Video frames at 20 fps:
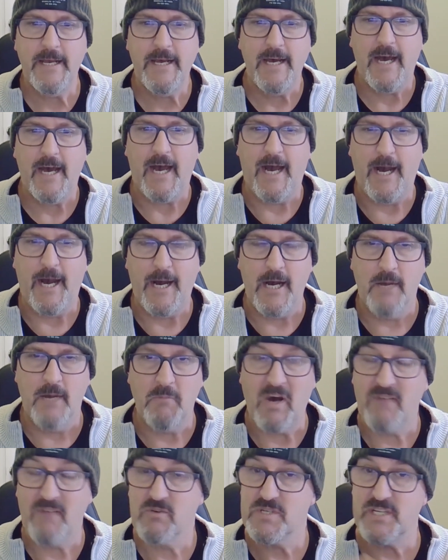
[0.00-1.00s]

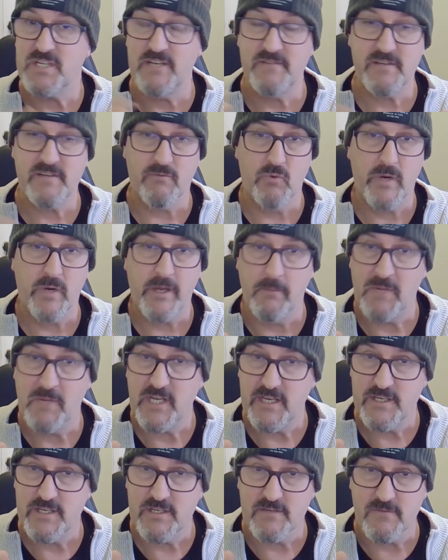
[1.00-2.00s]
I've received several
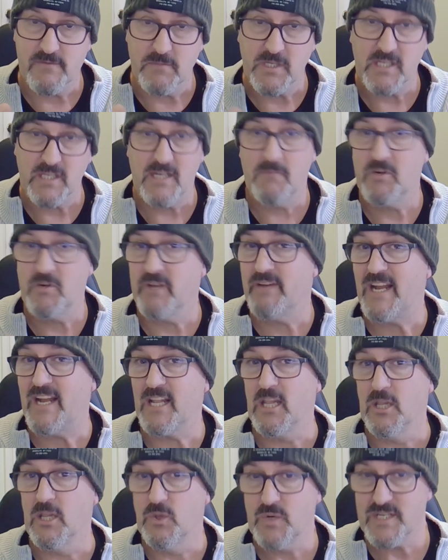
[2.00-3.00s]
recommendations from the club, and I've had a
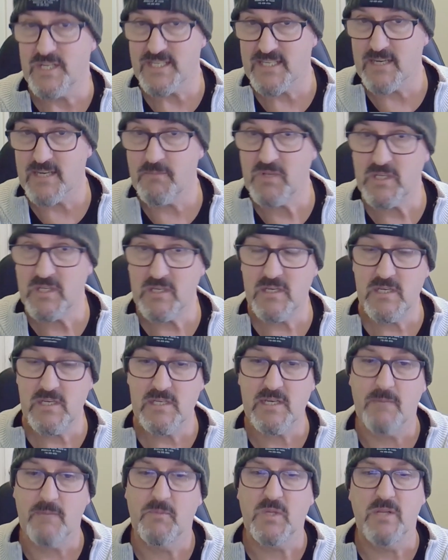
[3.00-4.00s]
look at some of
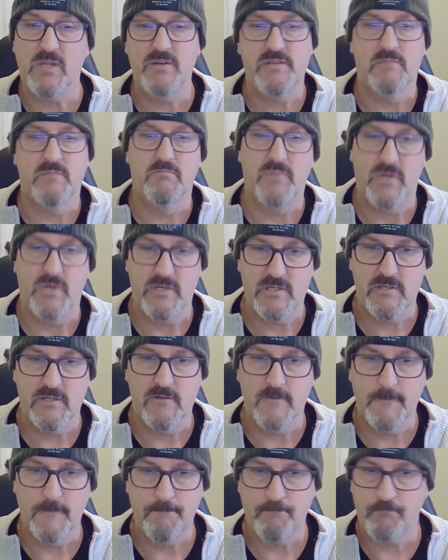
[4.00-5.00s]
these up close and
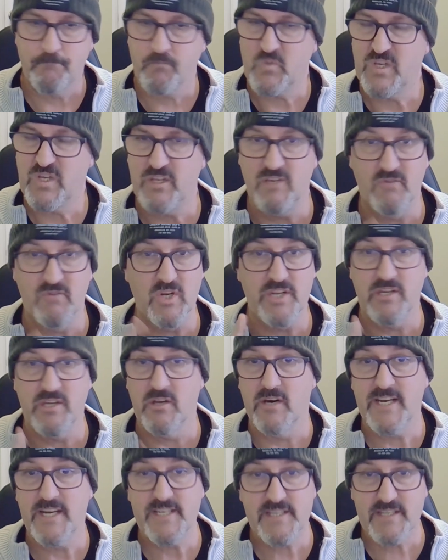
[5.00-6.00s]
personal. You've got
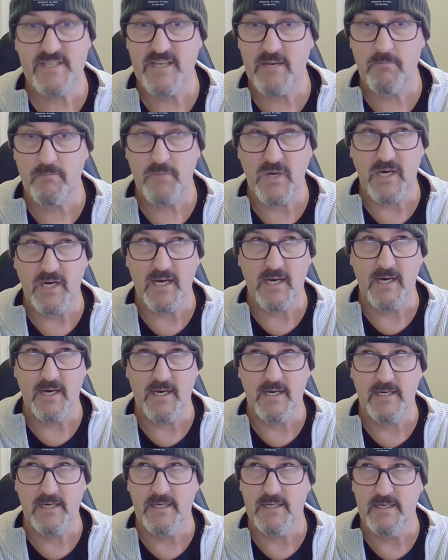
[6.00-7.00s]
9-Step,
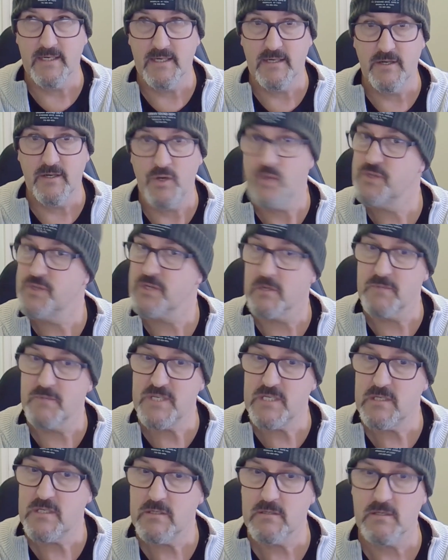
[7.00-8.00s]
Hearns
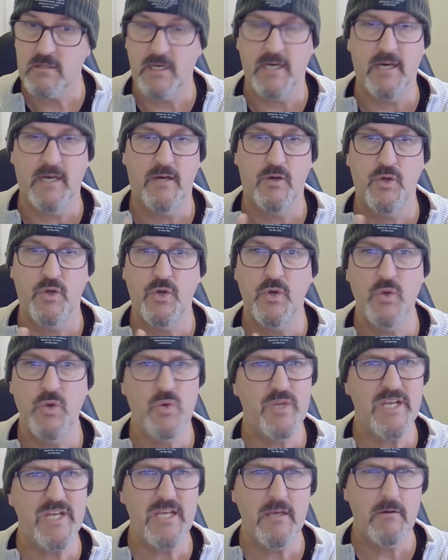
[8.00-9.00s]
Hobbies,
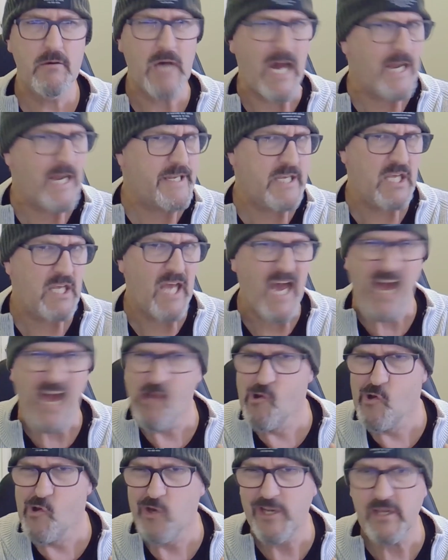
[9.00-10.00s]
Huddy,
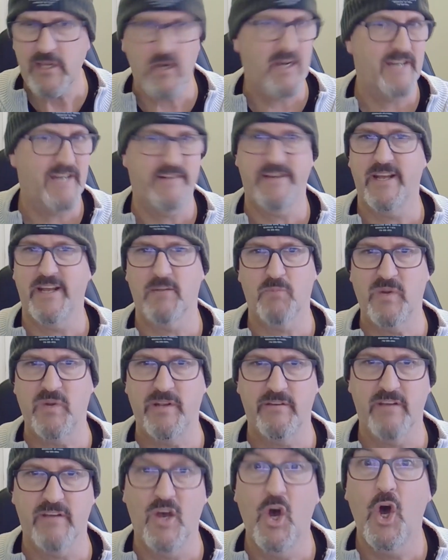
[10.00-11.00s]
I don't know how to
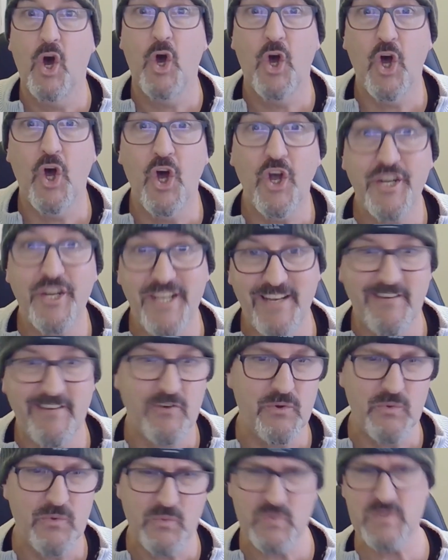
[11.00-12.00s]
pronounce it. Hoodie
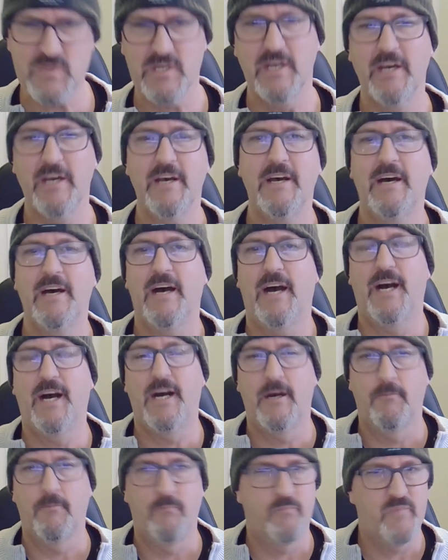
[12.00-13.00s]
tools.
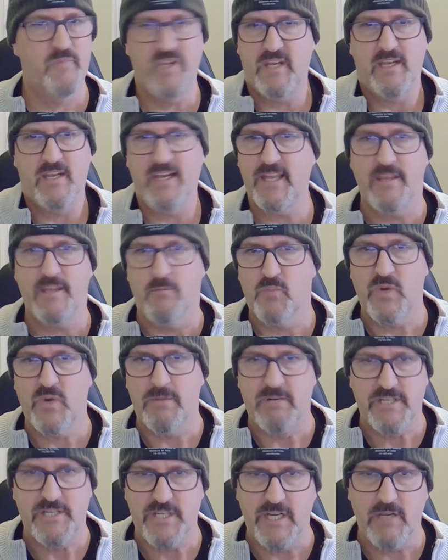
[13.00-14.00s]
You can get them pretty
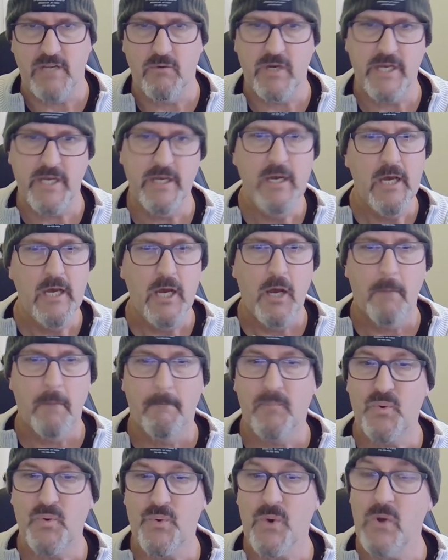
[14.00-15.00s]
much anywhere.
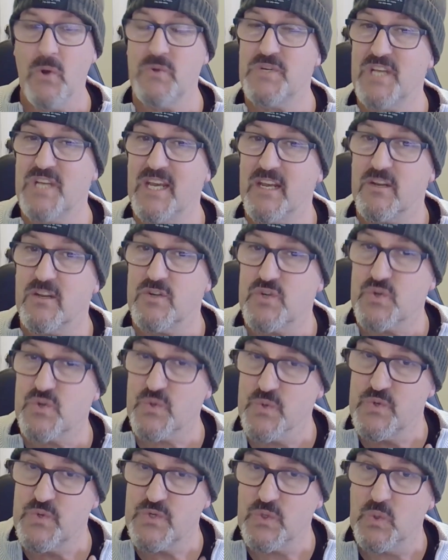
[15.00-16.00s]
ProTech
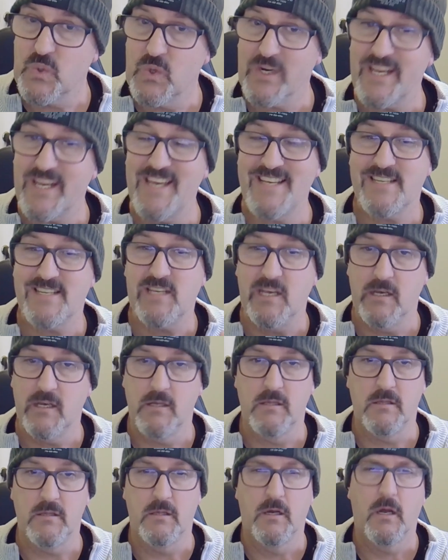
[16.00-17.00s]
True Torque
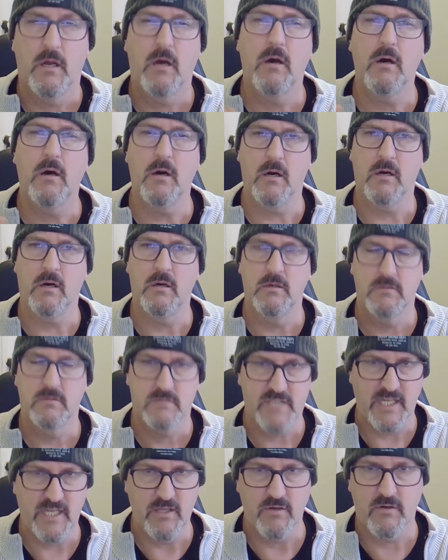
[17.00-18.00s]
SL. Oh,
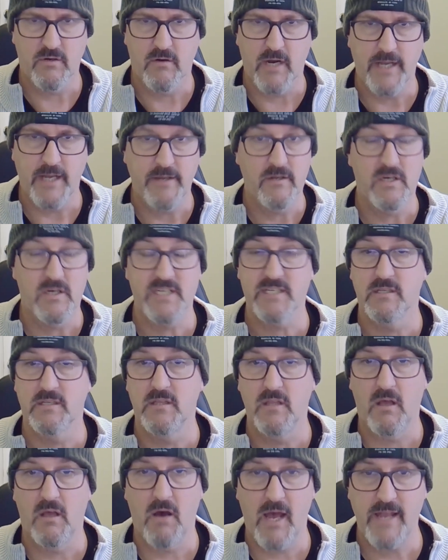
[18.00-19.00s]
they look great. Nice and
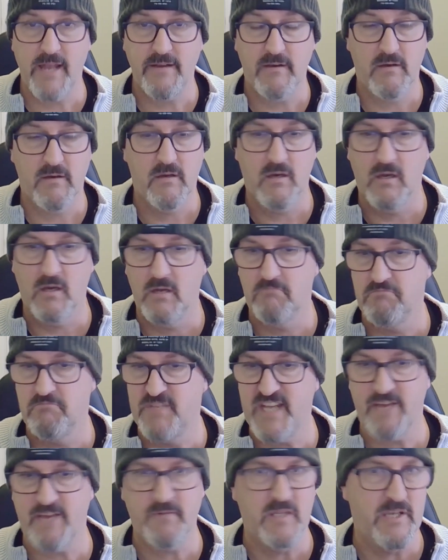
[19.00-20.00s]
light.
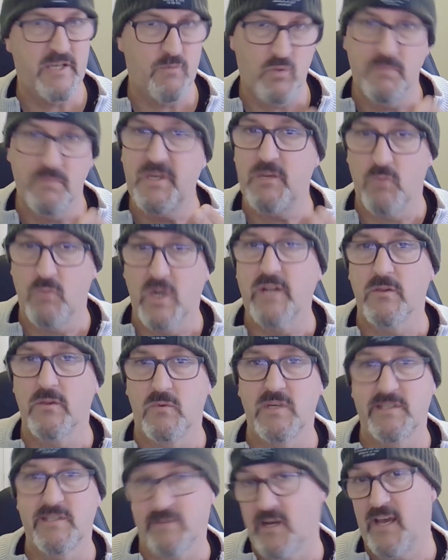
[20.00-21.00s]
Definitely will be one of the
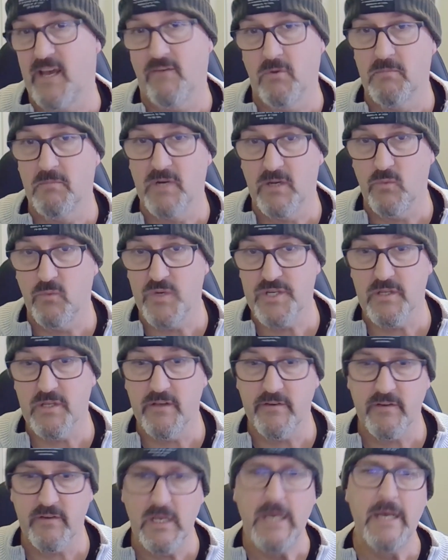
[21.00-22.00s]
ones I have on my wish
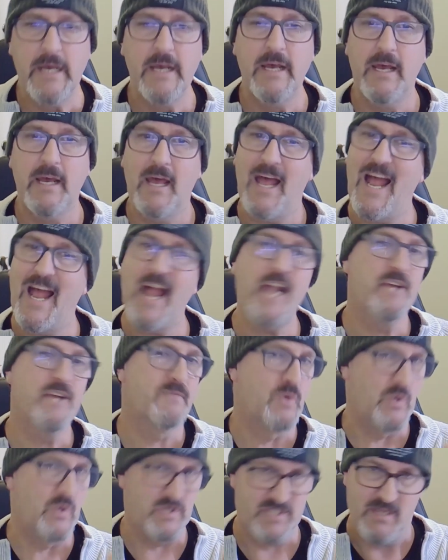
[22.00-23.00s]
list. And of
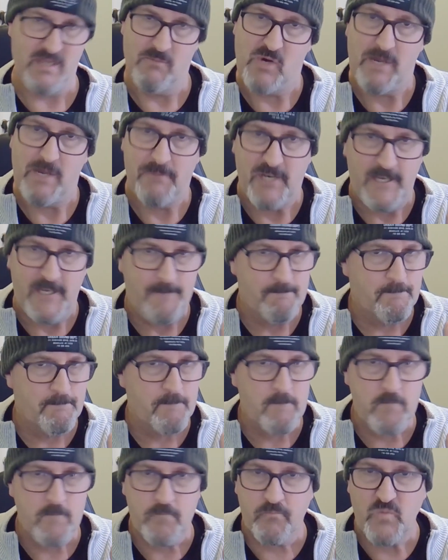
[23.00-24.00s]
course, MIP.
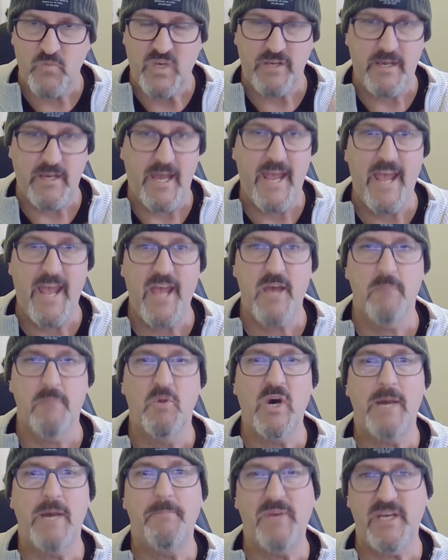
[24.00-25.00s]
Okay,
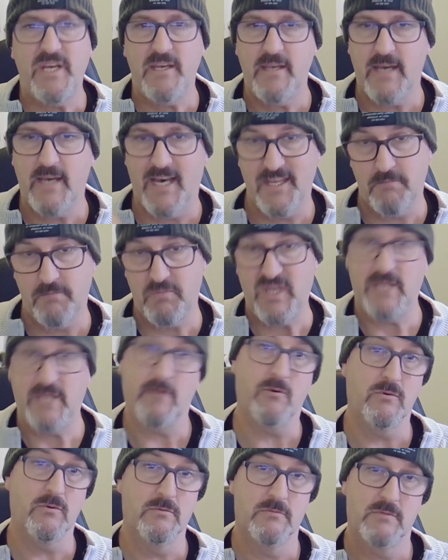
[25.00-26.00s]
MIP are the
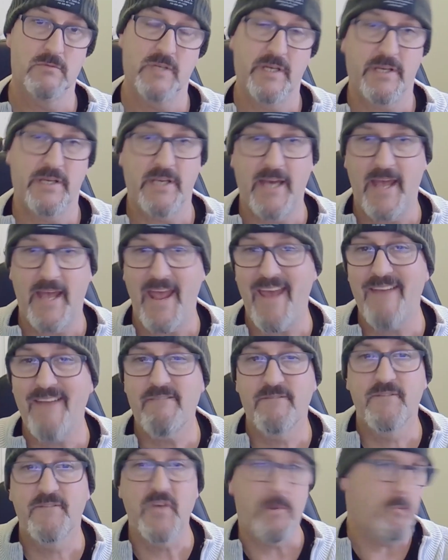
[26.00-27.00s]
pinnacle. Okay,
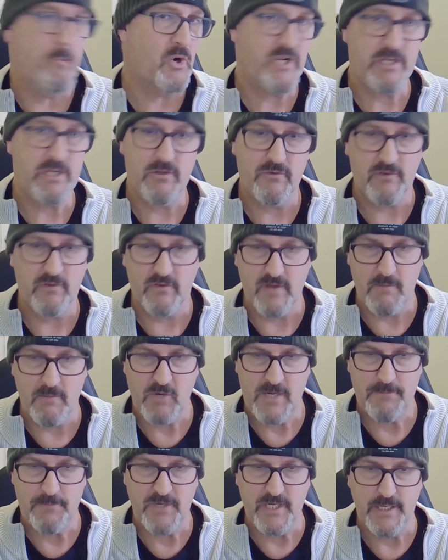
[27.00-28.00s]
everybody uses
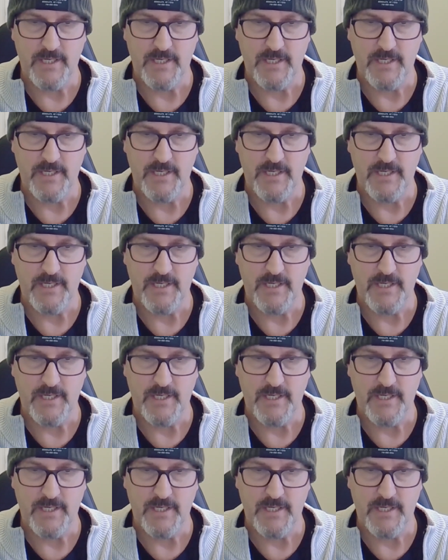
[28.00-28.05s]
MIP.